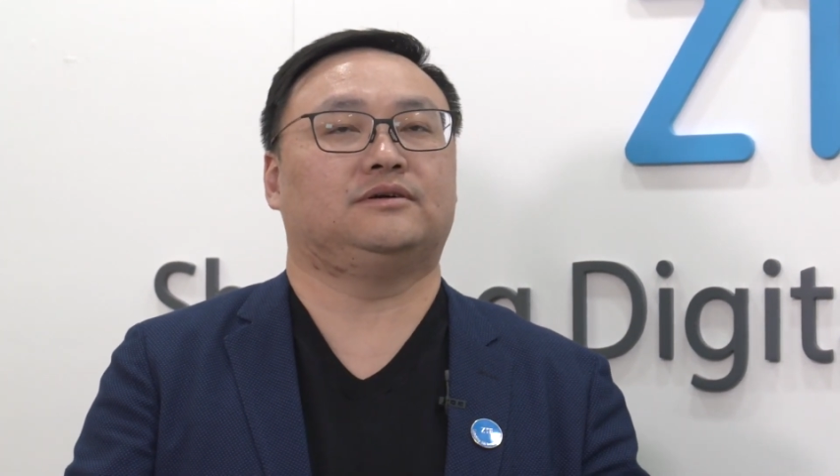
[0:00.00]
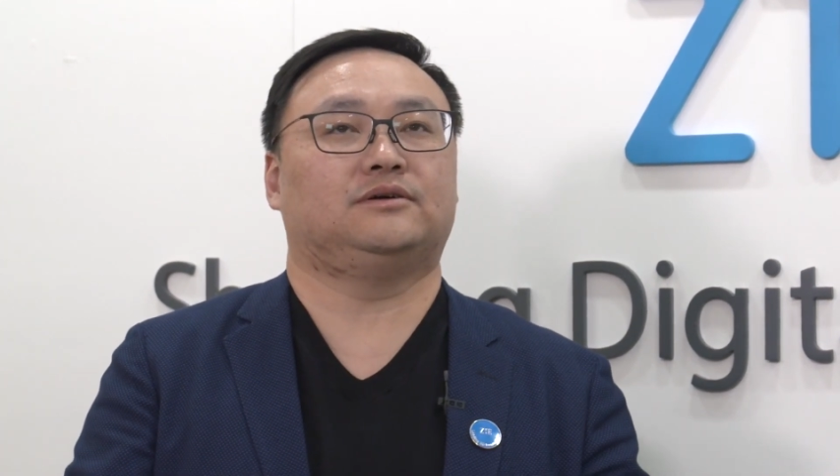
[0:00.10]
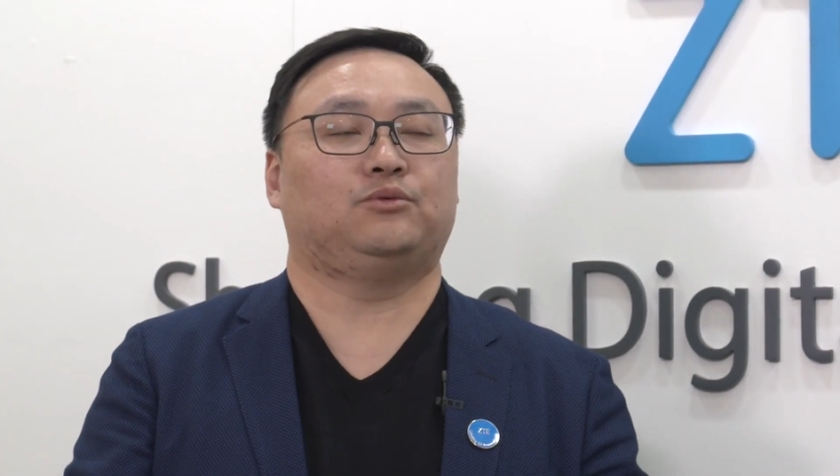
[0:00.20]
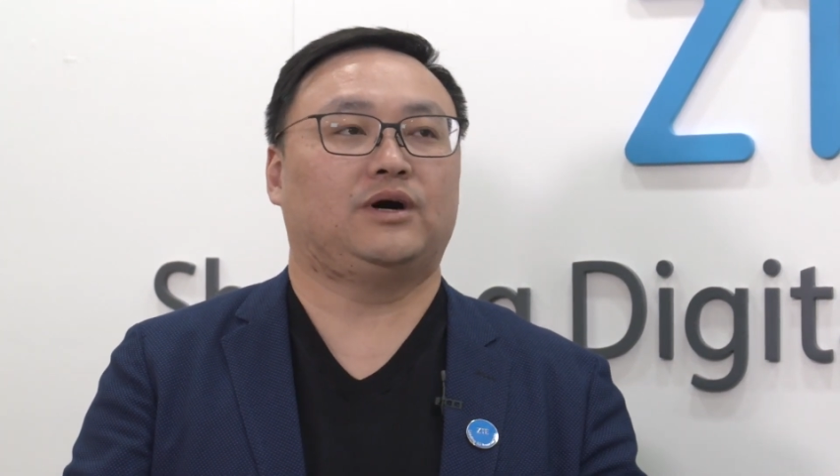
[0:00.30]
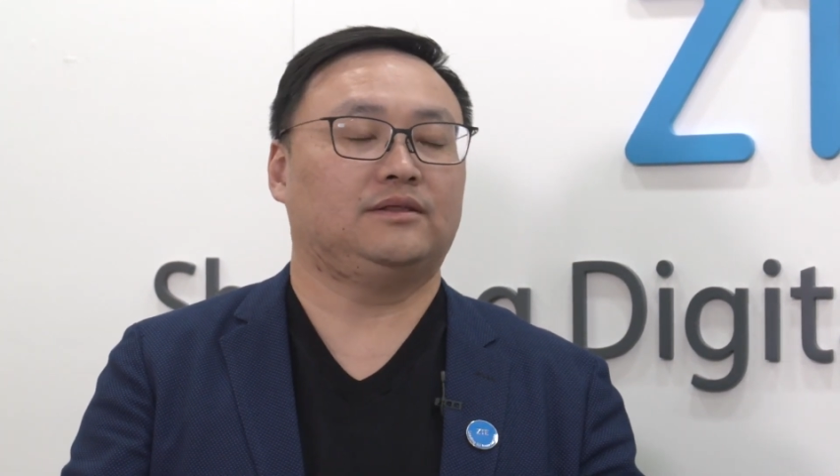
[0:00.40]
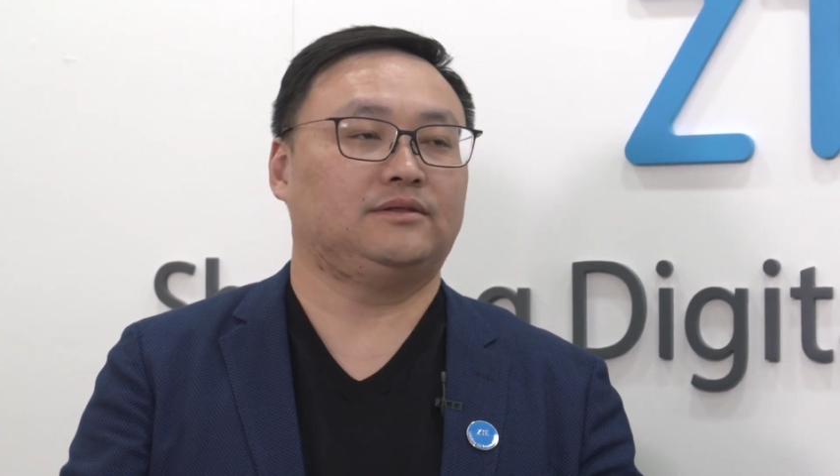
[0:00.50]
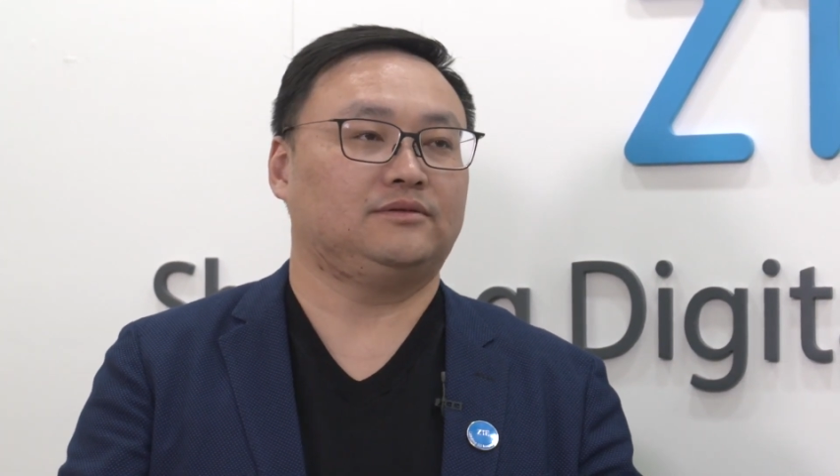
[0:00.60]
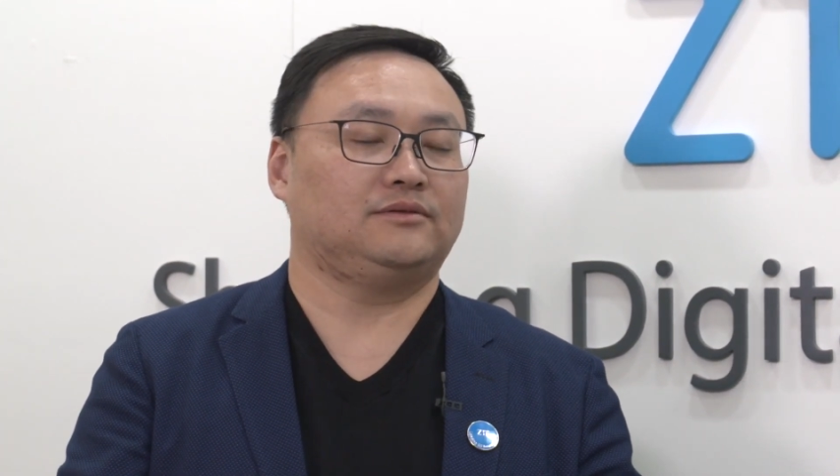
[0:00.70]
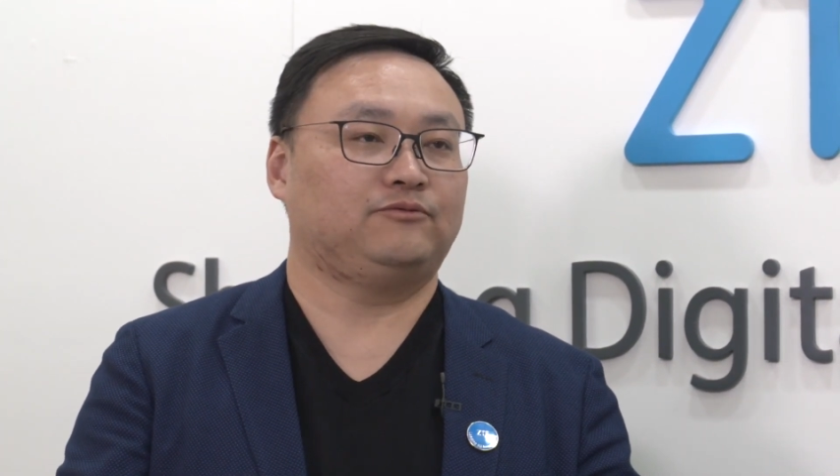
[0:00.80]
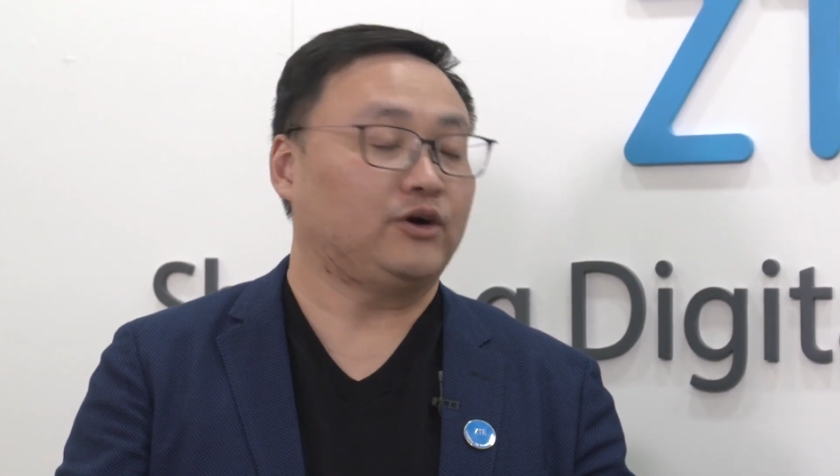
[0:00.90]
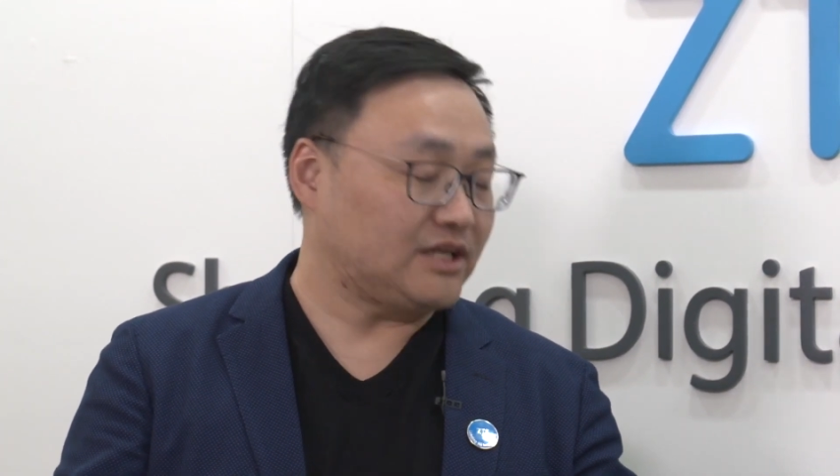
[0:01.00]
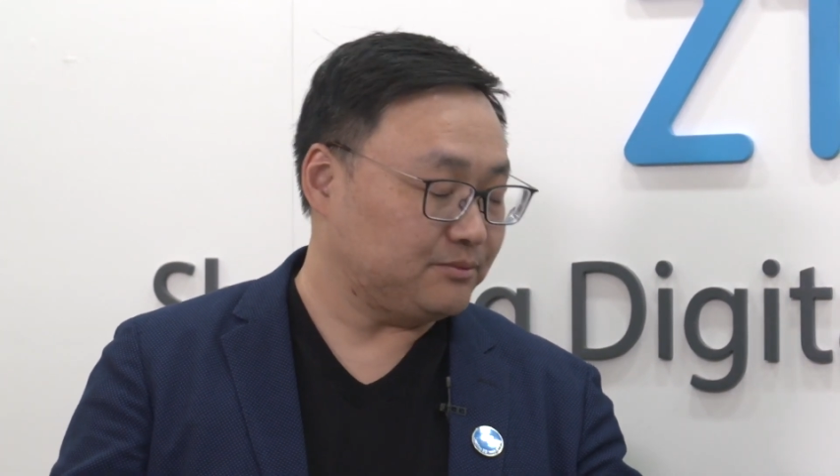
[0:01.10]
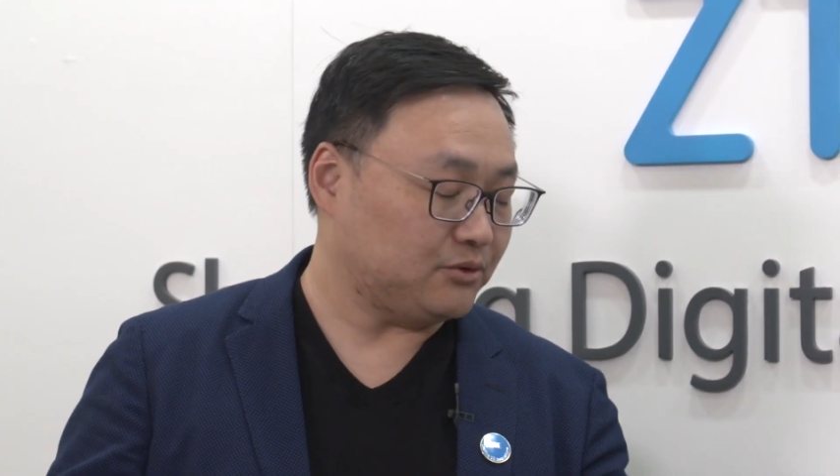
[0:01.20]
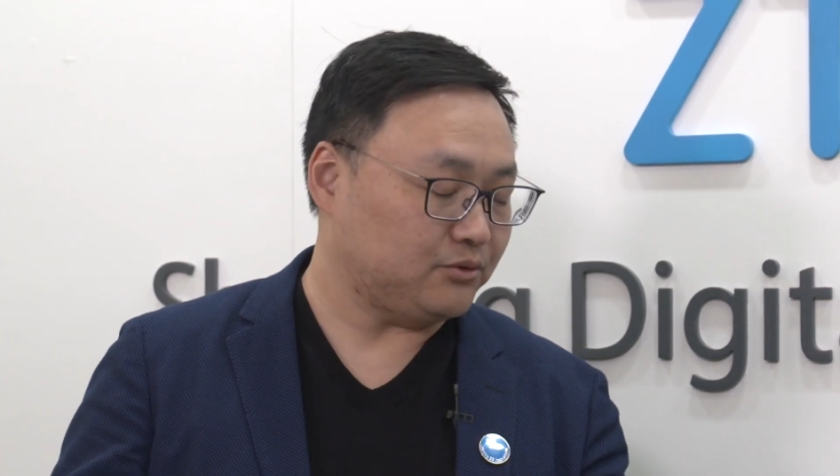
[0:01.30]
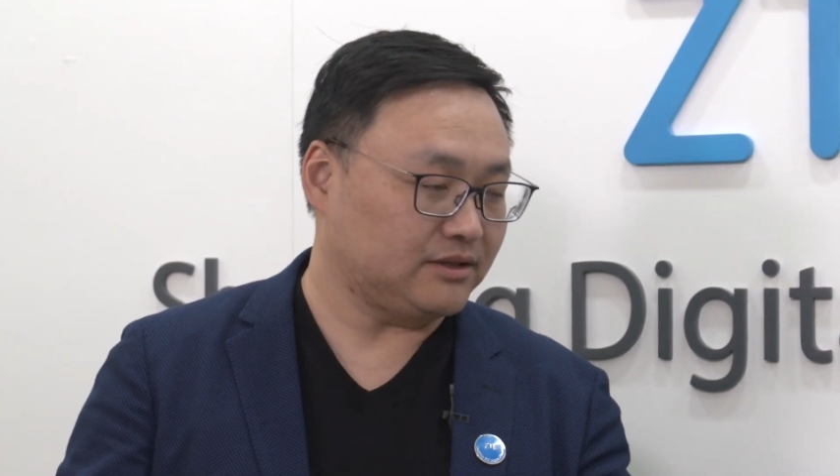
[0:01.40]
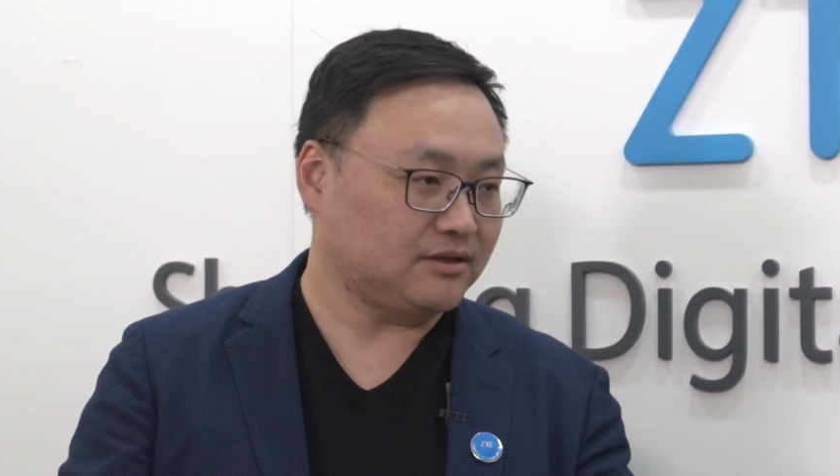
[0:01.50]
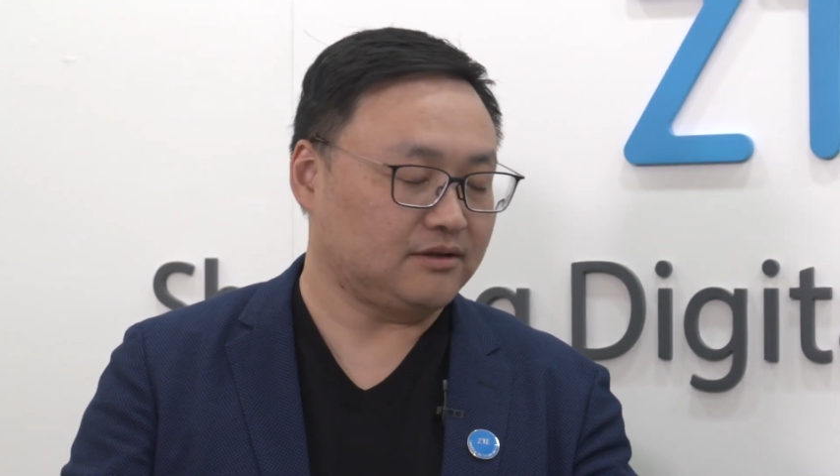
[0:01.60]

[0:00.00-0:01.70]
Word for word: uh, one for example one